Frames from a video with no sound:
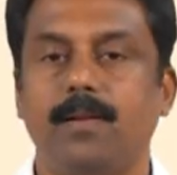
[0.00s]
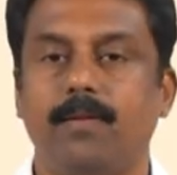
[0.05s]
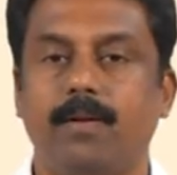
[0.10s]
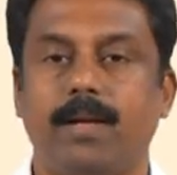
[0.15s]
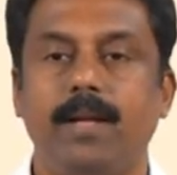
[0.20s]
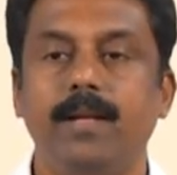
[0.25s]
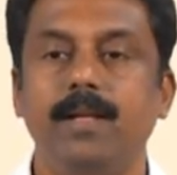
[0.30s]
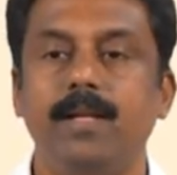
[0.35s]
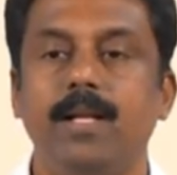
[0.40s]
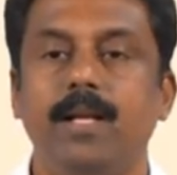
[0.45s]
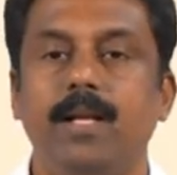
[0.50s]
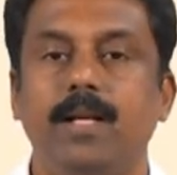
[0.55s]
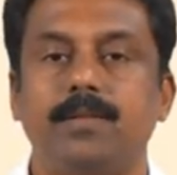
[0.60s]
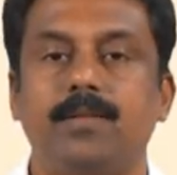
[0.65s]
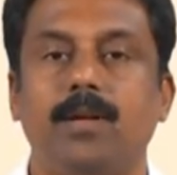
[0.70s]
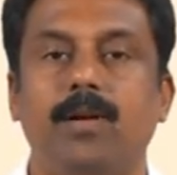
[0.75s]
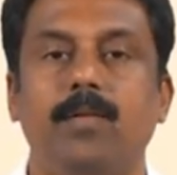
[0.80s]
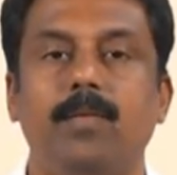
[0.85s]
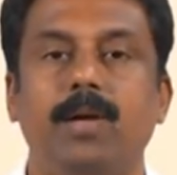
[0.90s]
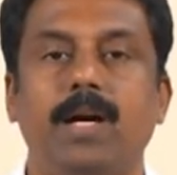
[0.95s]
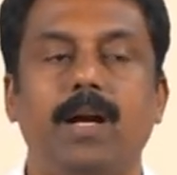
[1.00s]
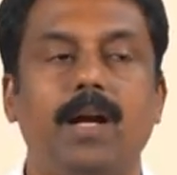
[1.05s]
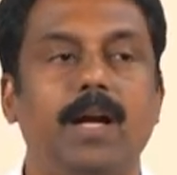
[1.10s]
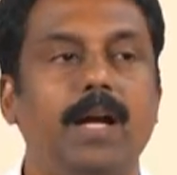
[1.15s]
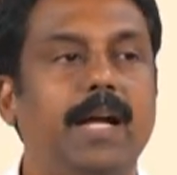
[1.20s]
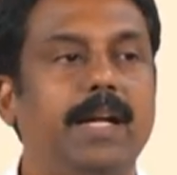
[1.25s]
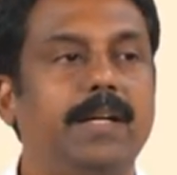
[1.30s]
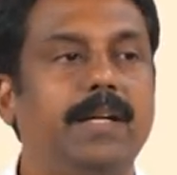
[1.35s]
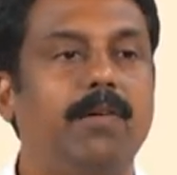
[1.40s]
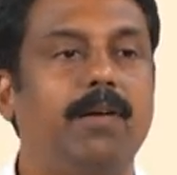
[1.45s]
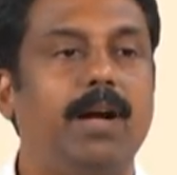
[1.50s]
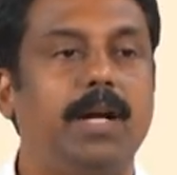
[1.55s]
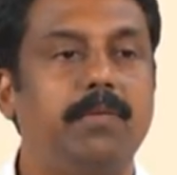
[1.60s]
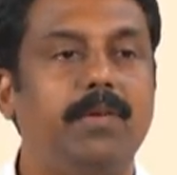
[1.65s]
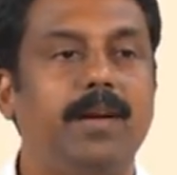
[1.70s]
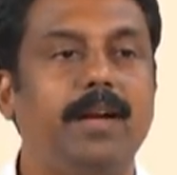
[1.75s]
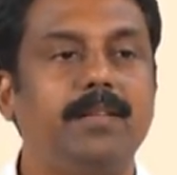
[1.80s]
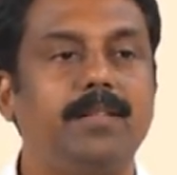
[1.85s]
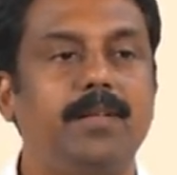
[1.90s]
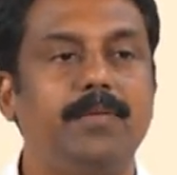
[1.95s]
Okay. So, now
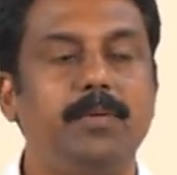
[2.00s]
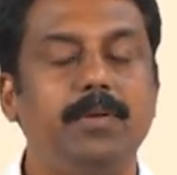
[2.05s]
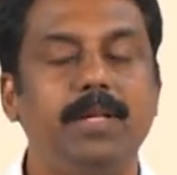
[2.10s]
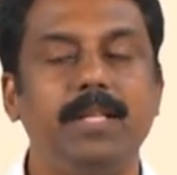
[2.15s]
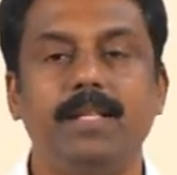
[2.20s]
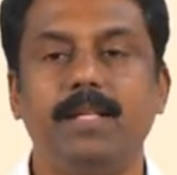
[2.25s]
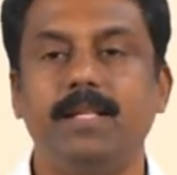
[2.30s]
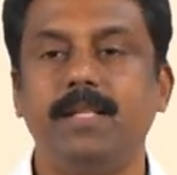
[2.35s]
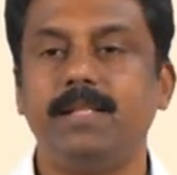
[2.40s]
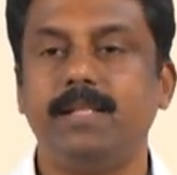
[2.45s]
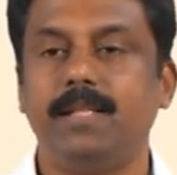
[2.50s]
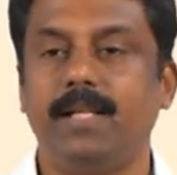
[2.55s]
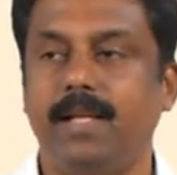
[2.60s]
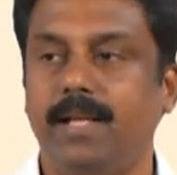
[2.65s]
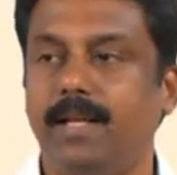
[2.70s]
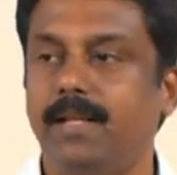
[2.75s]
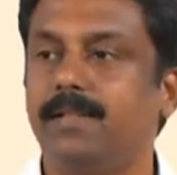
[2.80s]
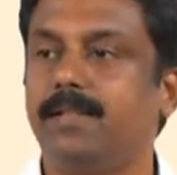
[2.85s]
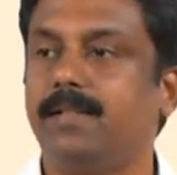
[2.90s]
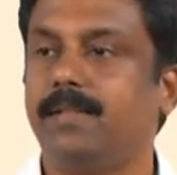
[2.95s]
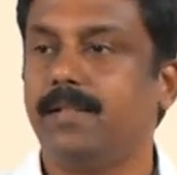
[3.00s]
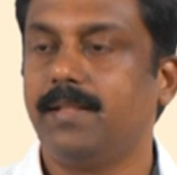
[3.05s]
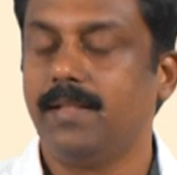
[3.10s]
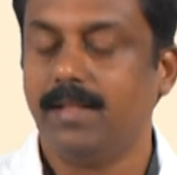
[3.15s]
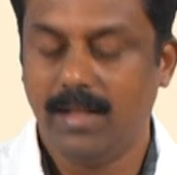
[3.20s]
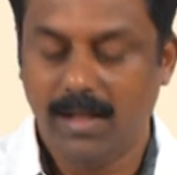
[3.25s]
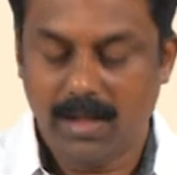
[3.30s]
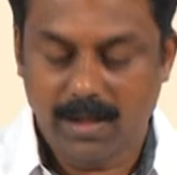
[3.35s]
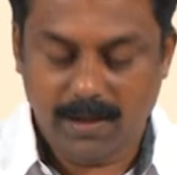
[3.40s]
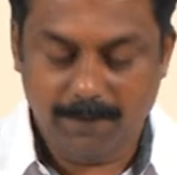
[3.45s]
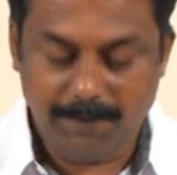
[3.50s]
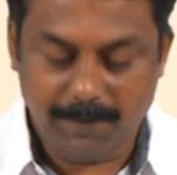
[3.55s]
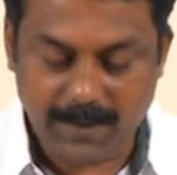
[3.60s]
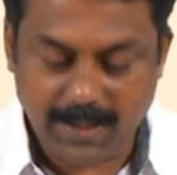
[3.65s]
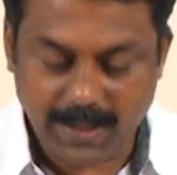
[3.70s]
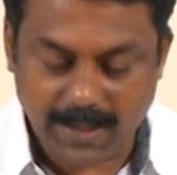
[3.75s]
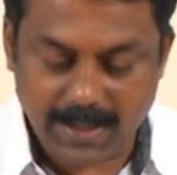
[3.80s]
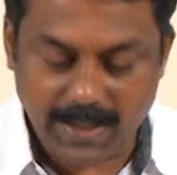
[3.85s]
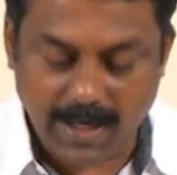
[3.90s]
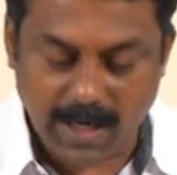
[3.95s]
advantage of doing this is if you
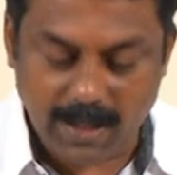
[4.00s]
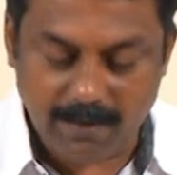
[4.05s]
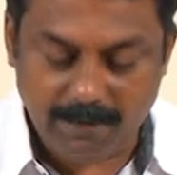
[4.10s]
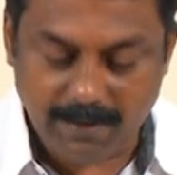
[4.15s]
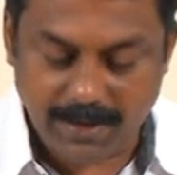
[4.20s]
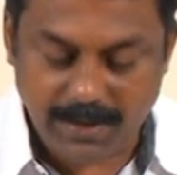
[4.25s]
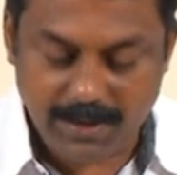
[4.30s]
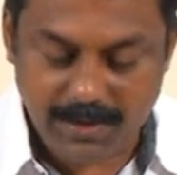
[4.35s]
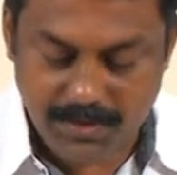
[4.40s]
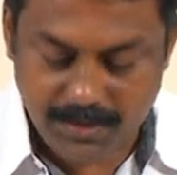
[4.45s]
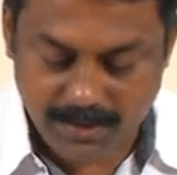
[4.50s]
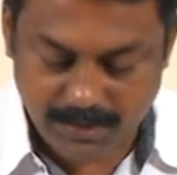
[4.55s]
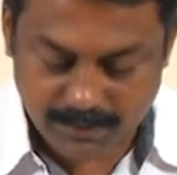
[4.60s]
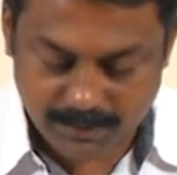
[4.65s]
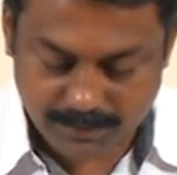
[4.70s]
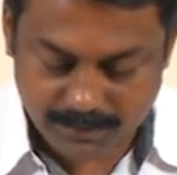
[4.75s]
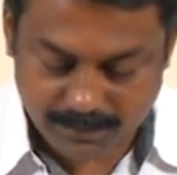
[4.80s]
take an average